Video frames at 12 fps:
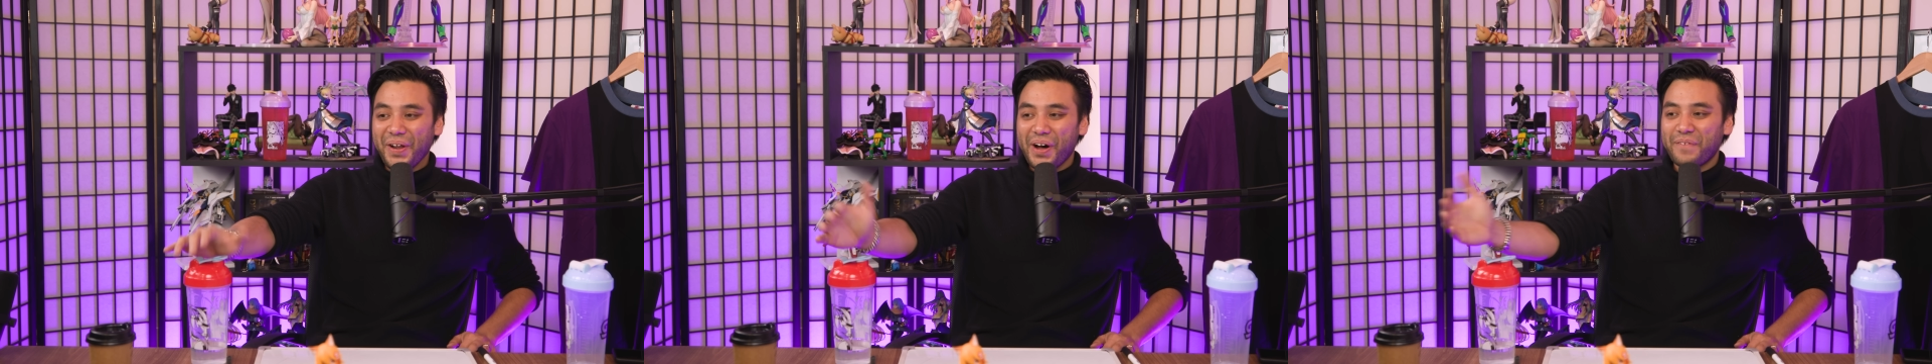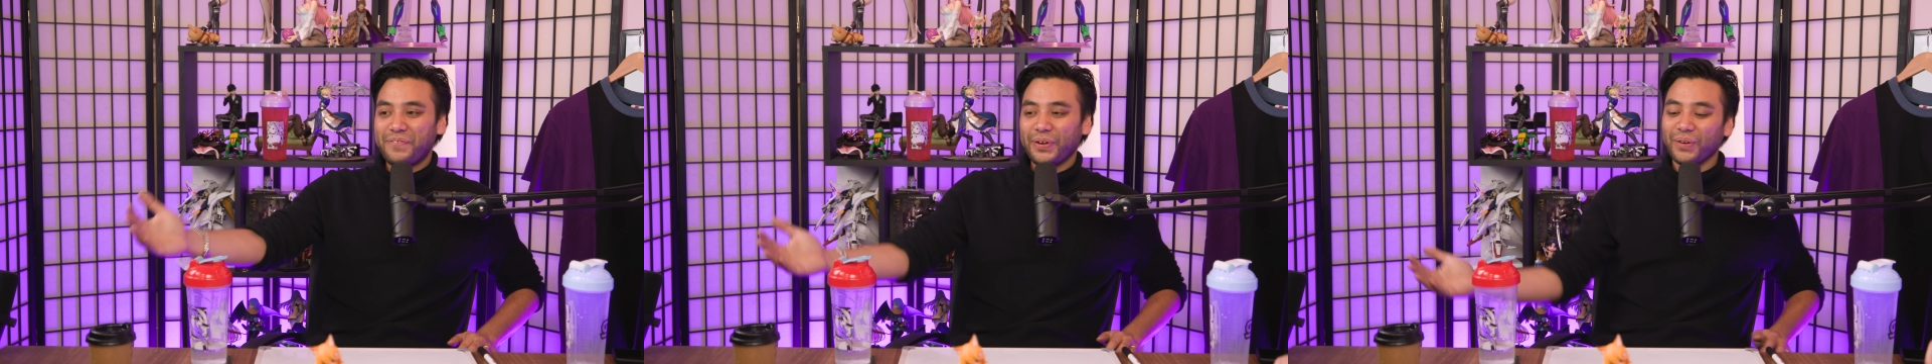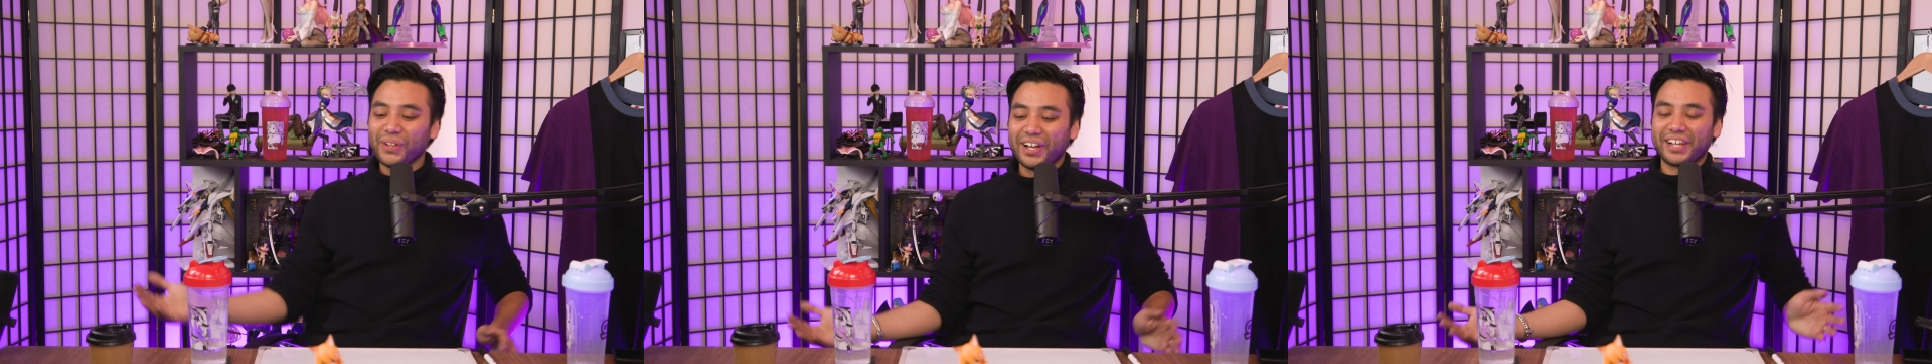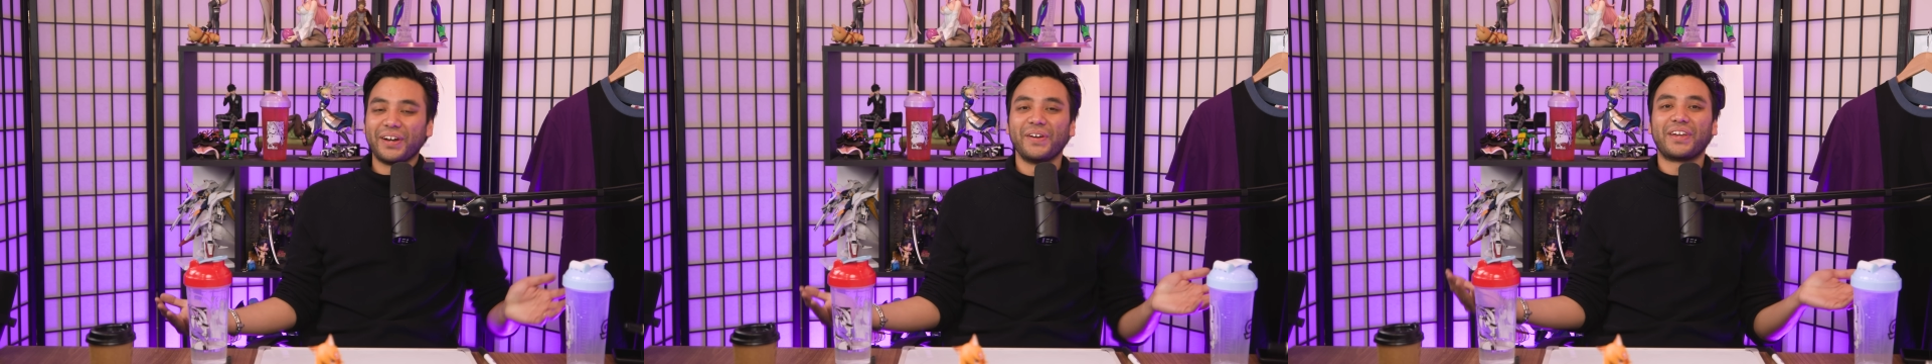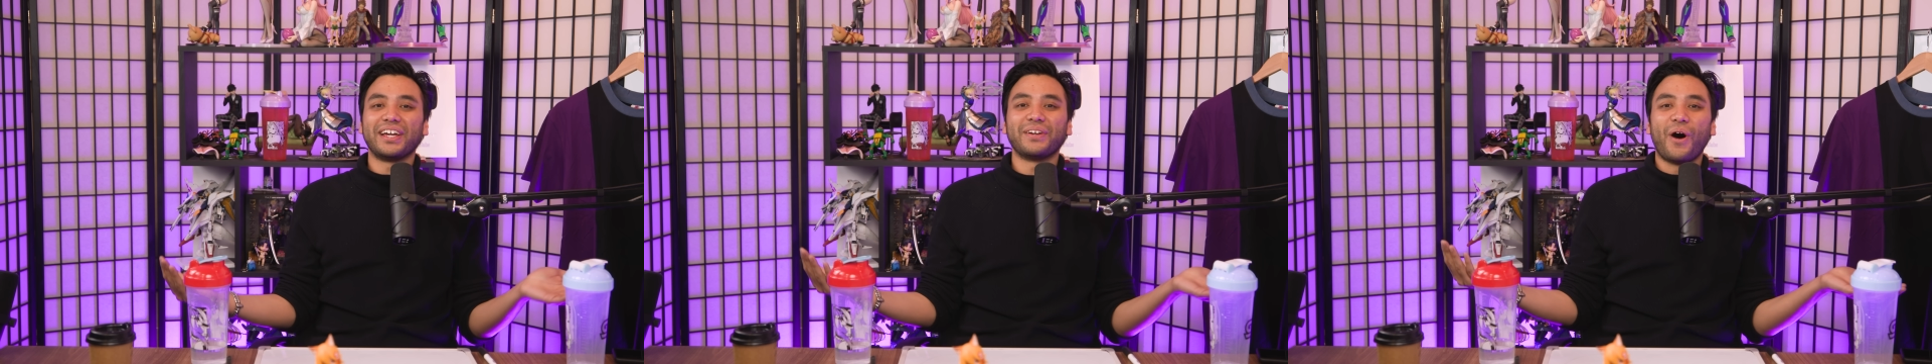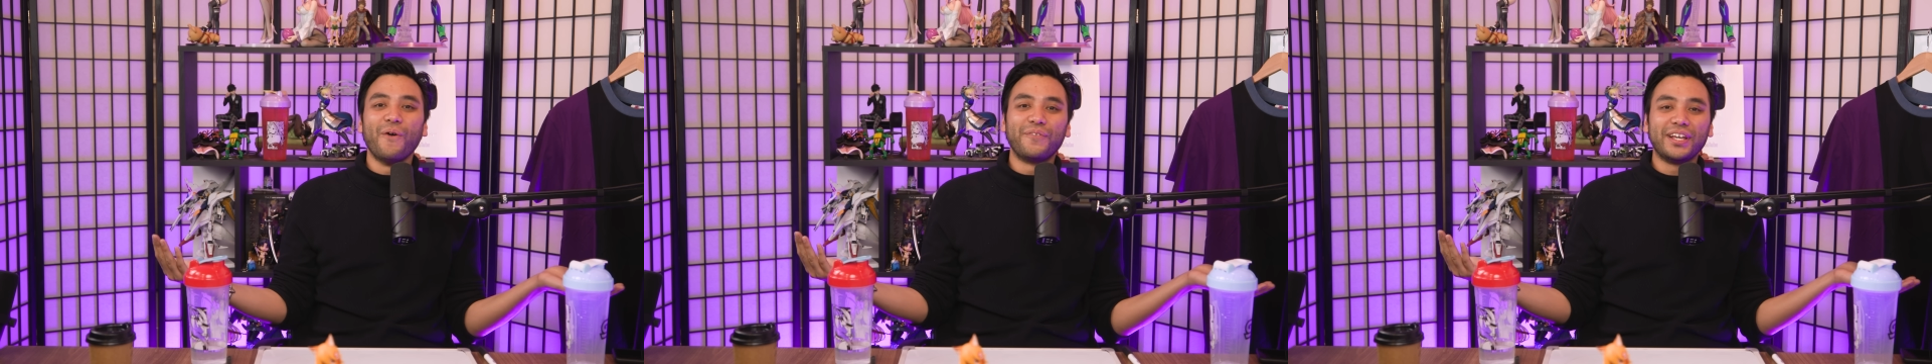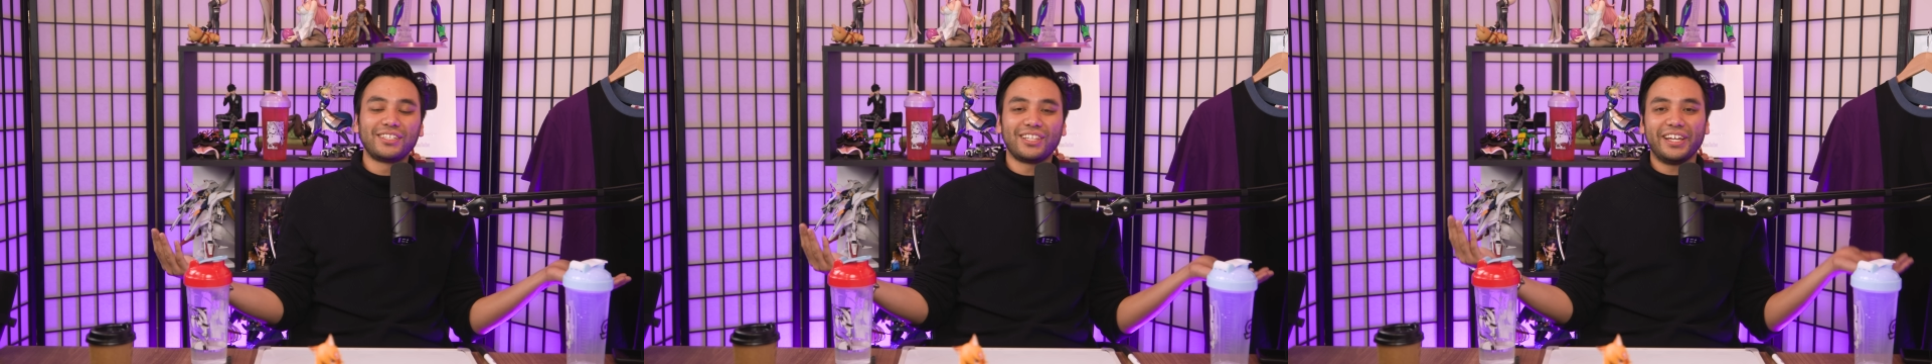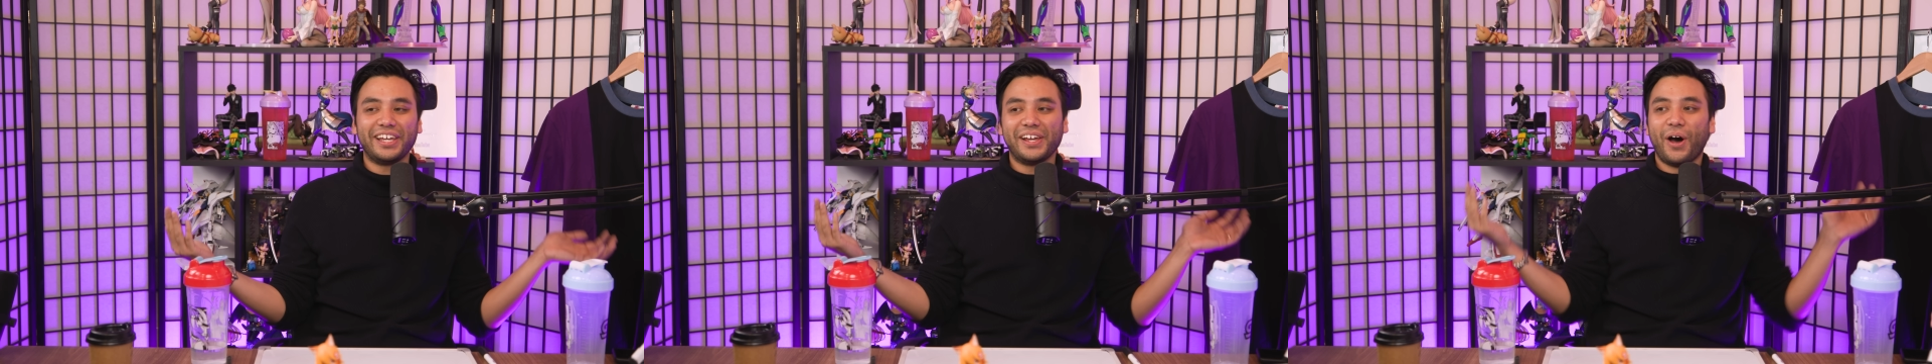don't know. I feel like okay.
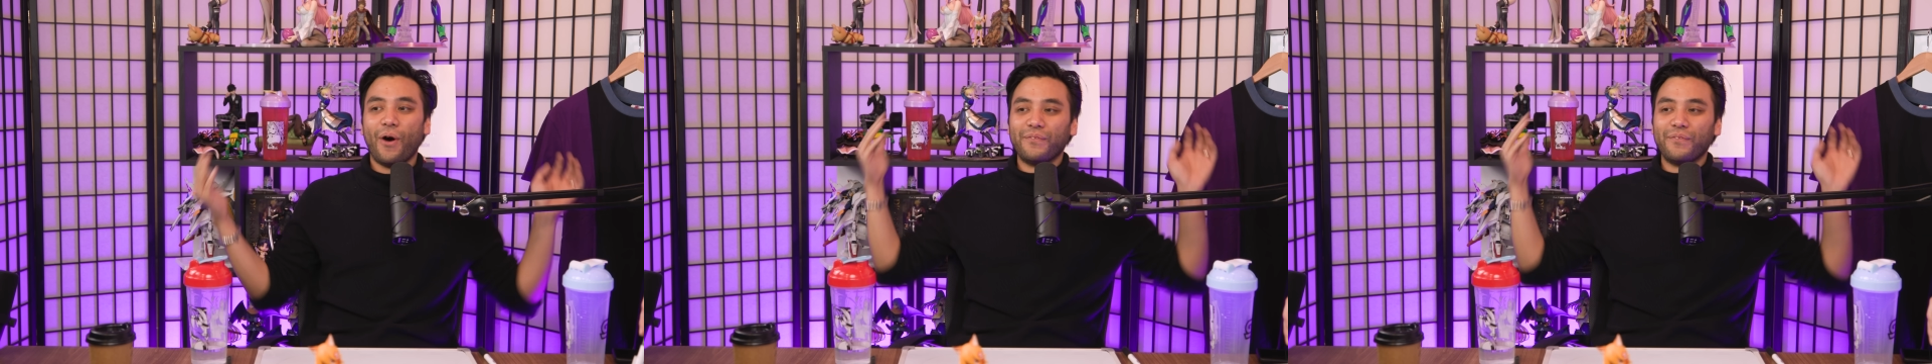Obviously,